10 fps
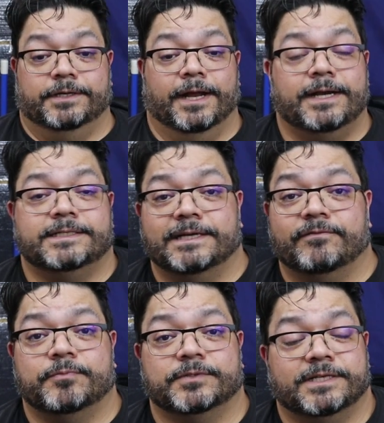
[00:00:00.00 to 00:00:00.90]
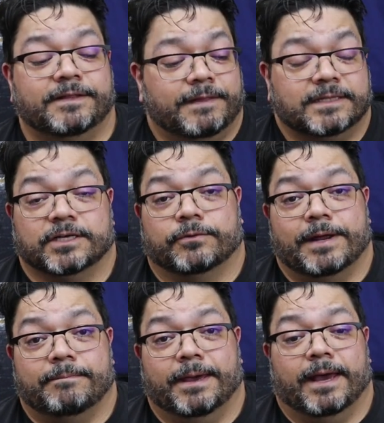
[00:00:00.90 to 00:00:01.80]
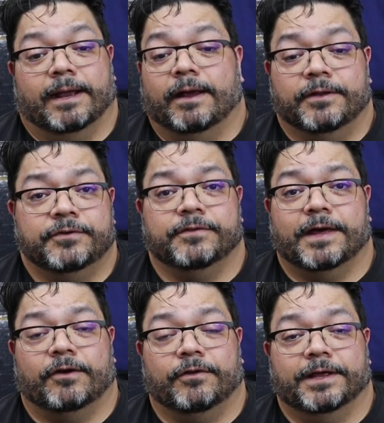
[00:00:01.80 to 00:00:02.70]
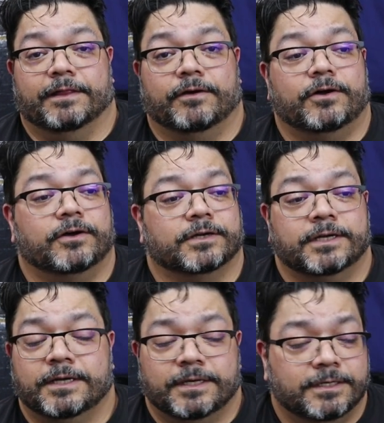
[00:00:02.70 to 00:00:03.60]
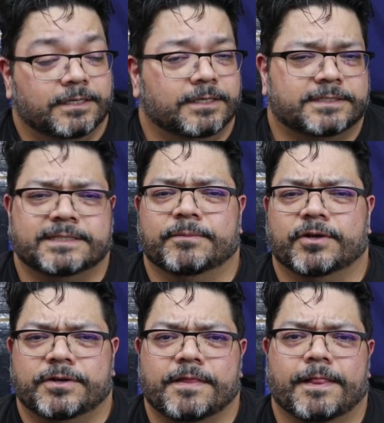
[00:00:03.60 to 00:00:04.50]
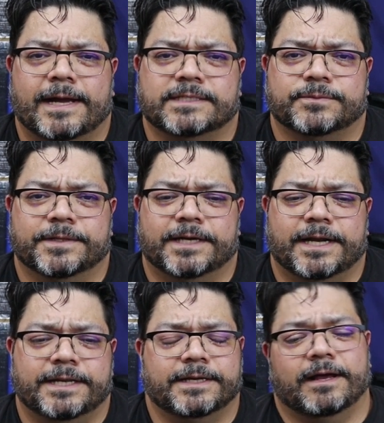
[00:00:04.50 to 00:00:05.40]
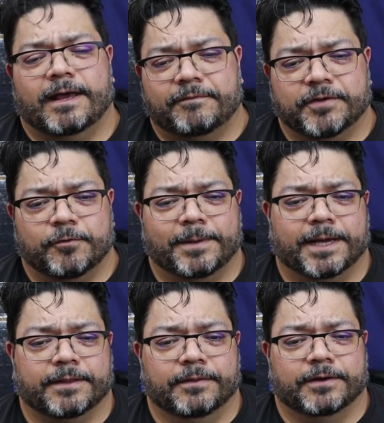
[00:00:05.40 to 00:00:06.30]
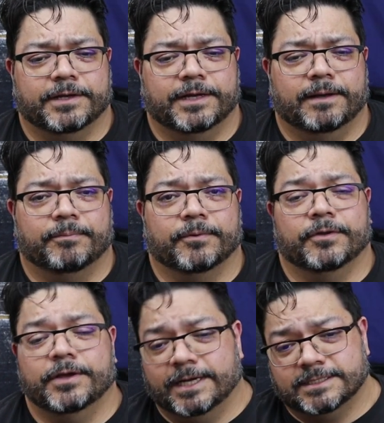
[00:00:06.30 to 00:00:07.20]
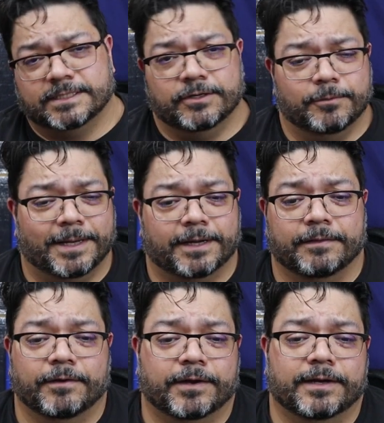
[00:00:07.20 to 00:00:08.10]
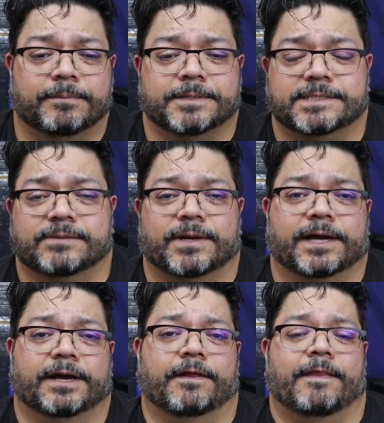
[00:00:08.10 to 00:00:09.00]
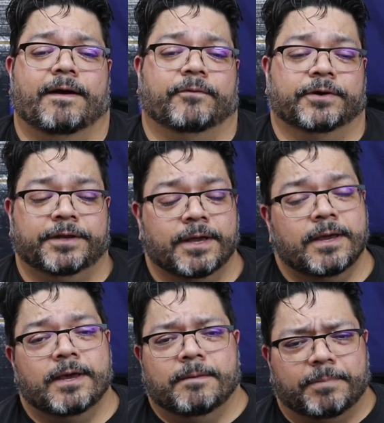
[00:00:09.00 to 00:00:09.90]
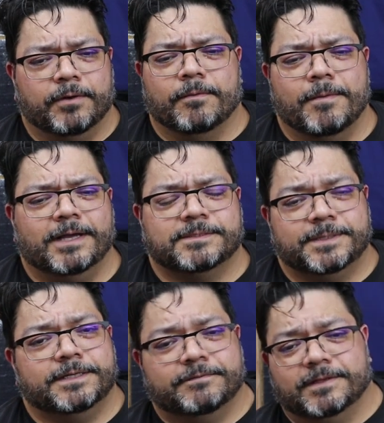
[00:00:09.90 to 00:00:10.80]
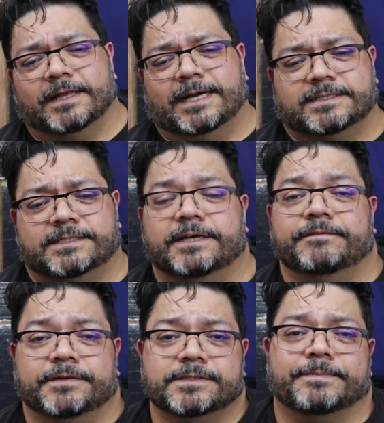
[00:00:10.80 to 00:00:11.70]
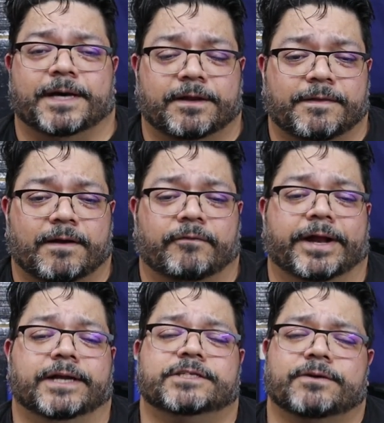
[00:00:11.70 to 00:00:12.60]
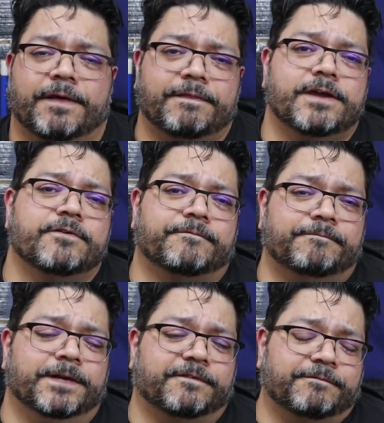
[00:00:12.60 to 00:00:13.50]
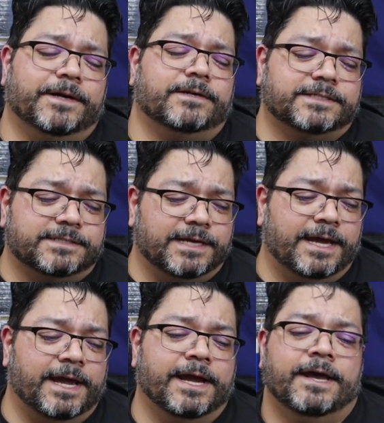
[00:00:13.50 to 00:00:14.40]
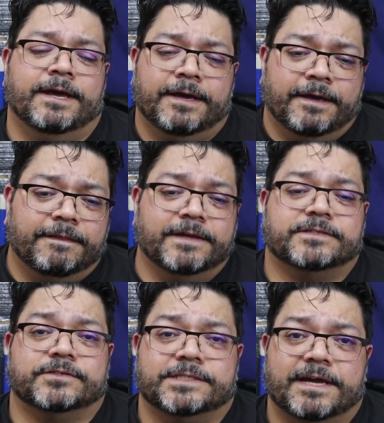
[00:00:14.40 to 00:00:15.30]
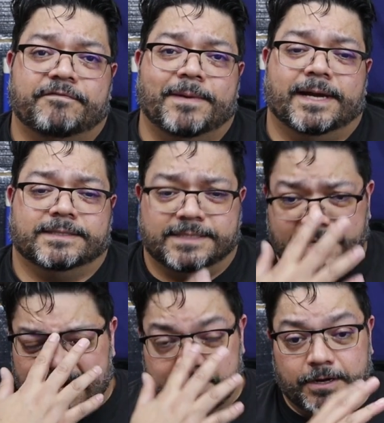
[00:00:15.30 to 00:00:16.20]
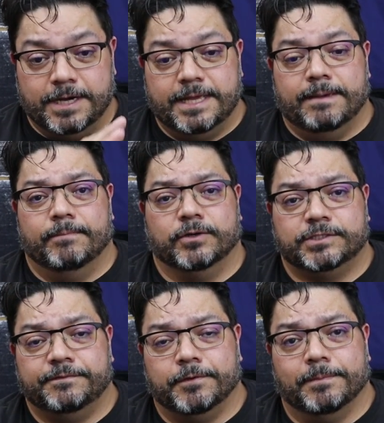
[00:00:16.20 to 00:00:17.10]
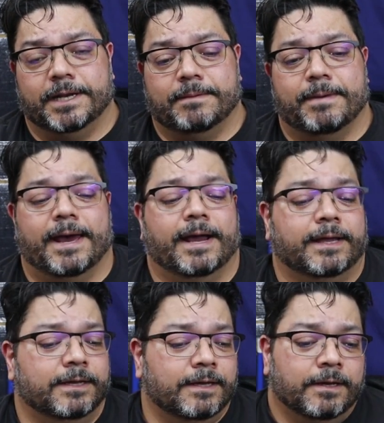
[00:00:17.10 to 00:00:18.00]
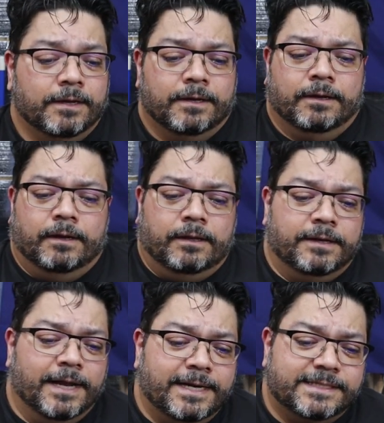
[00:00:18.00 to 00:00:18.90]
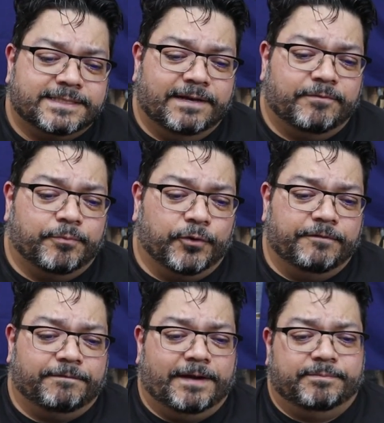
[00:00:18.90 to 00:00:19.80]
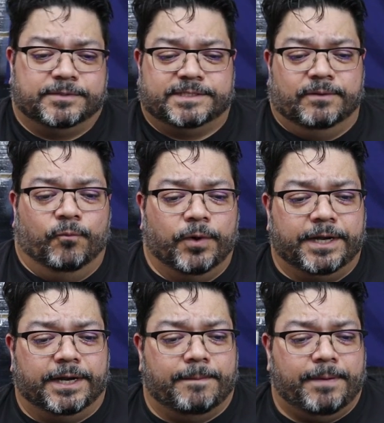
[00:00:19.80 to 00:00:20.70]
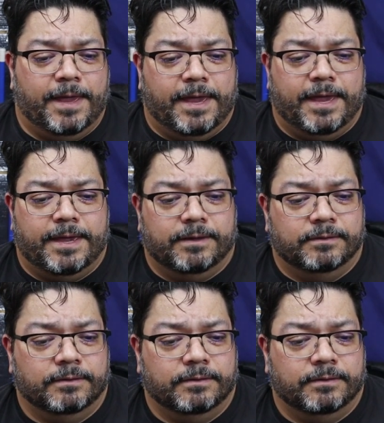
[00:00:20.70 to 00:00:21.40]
97%, that's a great bag. I'll do that all day long. It's similar to the last one that I did. I'll have to go back and look it up, or you guys can go back and look it up and see what I got on that one. But it reminds me of the last stuff is about in that range. So I think you're, it's fair to say these are safe bags to get. You're going to get most of your money back. 97.5%. What did I pay?